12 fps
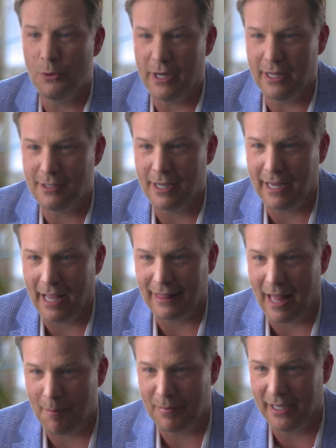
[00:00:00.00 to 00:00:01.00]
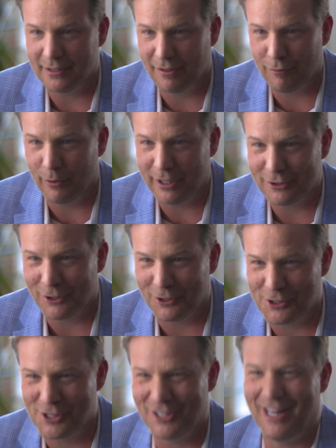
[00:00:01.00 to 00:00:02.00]
You 5 big bets. That piece of
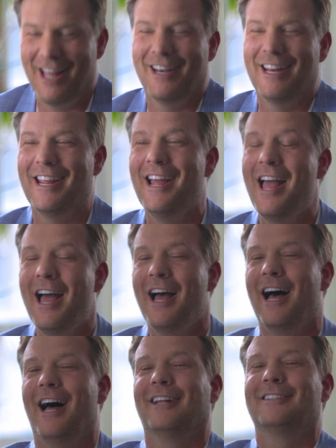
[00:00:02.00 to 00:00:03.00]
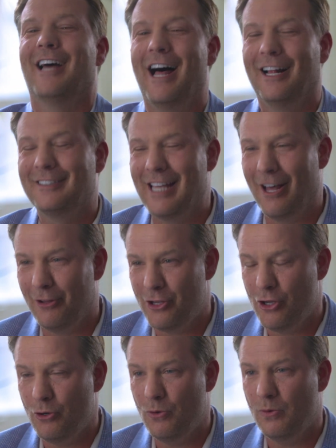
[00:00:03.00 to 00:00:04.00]
research shortly. Okay, give us 2. I'll tell
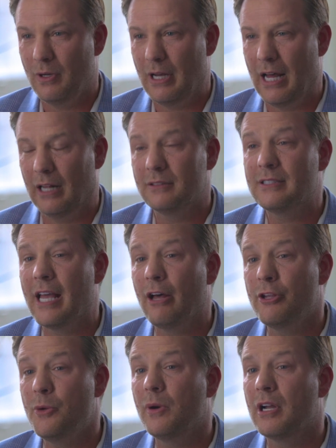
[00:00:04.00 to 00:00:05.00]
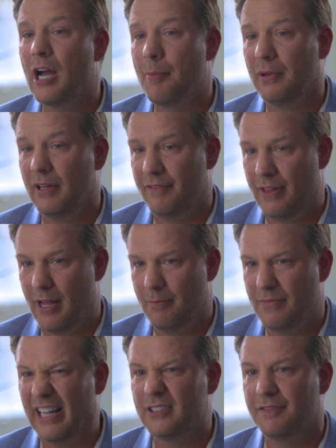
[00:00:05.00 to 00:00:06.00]
you a couple of them.
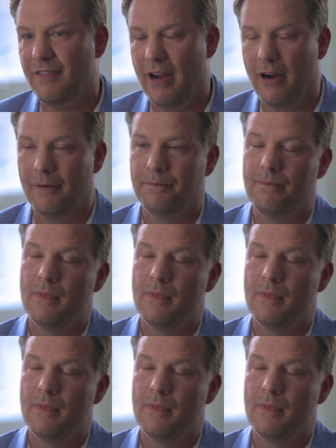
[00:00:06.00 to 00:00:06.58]
That's fair.